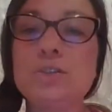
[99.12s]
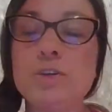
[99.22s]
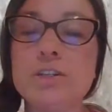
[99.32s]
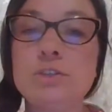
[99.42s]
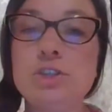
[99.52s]
is
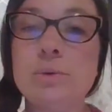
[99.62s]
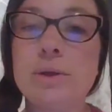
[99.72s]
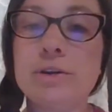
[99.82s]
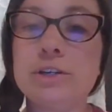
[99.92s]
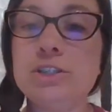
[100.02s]
transferred to a
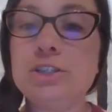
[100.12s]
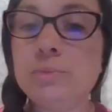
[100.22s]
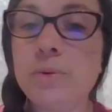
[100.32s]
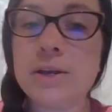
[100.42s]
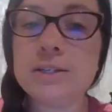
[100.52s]

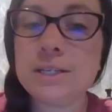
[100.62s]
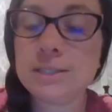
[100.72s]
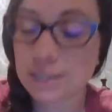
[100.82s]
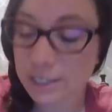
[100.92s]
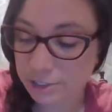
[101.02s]
32.6
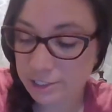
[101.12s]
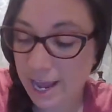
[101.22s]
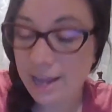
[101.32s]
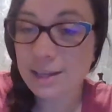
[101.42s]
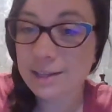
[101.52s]
liter
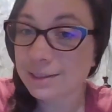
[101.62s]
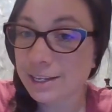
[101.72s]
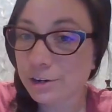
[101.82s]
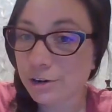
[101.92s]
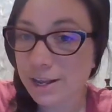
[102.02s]
tank,
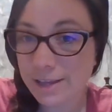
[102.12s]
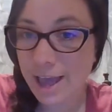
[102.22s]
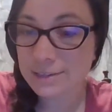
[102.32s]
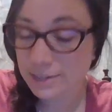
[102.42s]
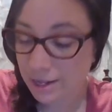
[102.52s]
liter
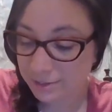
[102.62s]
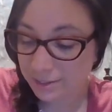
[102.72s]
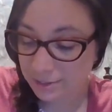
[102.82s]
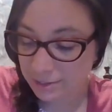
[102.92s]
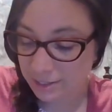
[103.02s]
again tells
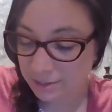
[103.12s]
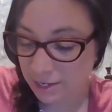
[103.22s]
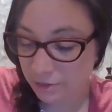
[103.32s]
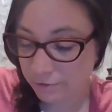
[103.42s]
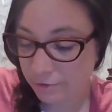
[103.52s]
us that that's
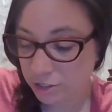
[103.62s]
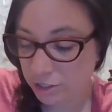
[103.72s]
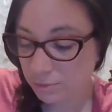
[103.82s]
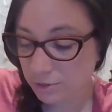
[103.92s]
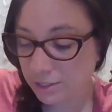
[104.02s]
another
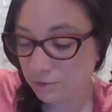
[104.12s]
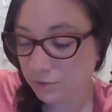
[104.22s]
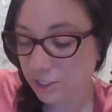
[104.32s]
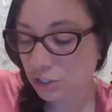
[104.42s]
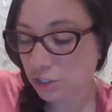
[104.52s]
volume. So that's
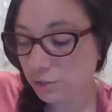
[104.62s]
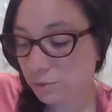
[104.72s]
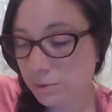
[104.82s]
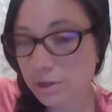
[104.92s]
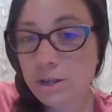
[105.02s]

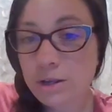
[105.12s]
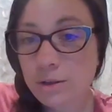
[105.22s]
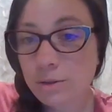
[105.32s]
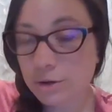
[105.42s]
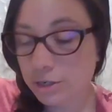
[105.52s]
V2,
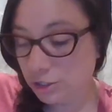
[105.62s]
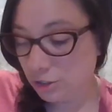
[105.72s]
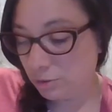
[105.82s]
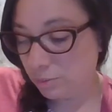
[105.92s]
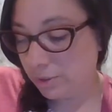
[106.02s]

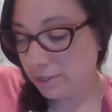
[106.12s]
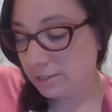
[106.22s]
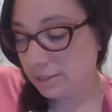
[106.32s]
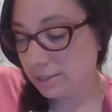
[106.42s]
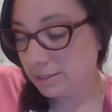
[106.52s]
32.6
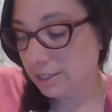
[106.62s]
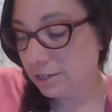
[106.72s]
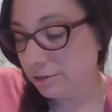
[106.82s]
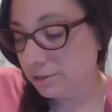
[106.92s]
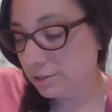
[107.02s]

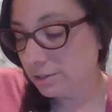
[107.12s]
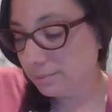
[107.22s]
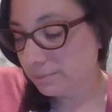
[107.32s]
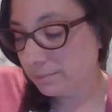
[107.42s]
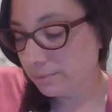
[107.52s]
liters.
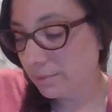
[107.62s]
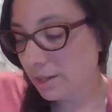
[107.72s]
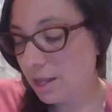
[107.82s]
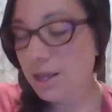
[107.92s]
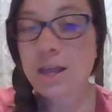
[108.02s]

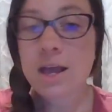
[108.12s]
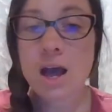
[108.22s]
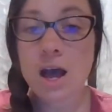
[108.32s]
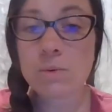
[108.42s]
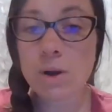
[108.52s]

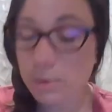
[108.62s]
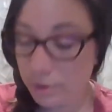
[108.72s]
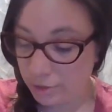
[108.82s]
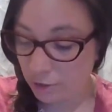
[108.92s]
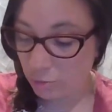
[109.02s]
What will
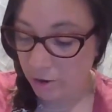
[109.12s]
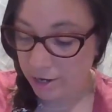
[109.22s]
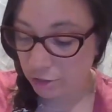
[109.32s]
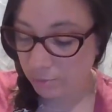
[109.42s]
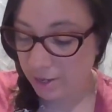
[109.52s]
the new
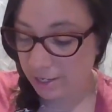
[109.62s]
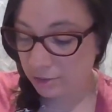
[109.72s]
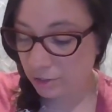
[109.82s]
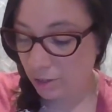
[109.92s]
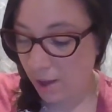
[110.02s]
pressure be?
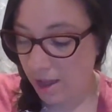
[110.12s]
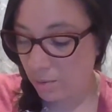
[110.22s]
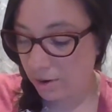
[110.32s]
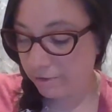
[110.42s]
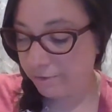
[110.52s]
So I
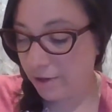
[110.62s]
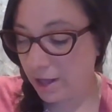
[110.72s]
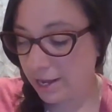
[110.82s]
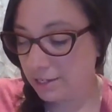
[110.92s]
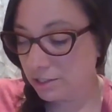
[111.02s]
want to
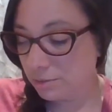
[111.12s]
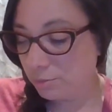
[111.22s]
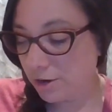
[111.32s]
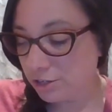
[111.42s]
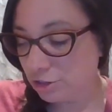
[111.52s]
find
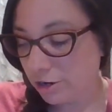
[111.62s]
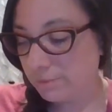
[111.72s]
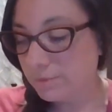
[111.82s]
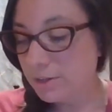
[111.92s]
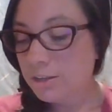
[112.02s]
pressure.
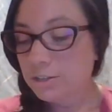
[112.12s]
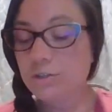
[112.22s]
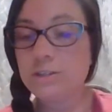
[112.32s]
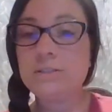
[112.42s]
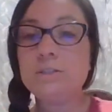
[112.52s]
So
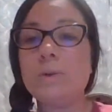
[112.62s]
this is